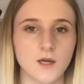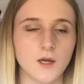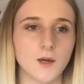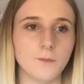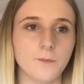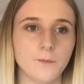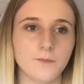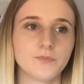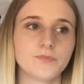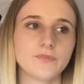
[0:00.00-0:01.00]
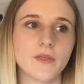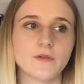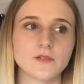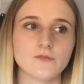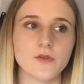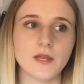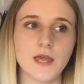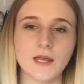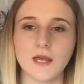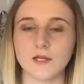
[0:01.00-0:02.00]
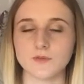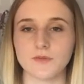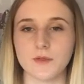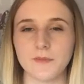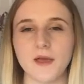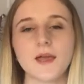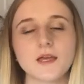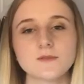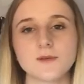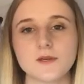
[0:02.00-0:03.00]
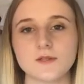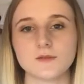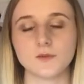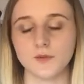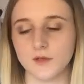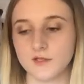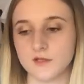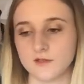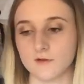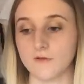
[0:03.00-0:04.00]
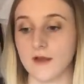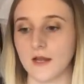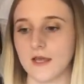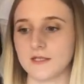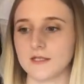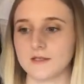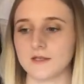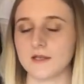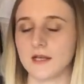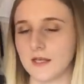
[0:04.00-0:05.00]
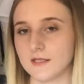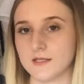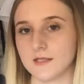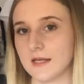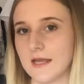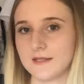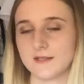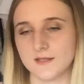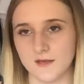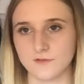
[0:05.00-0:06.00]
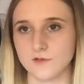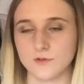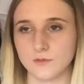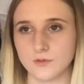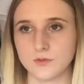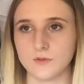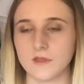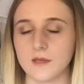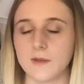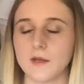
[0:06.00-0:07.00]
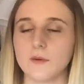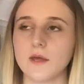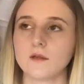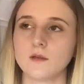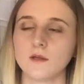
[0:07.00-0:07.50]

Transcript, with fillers: Um, but there isn't really any outdoor theming. I guess because all the hotels are around Lake Disney and Lake Disney lends itself to the nautical theme anyway.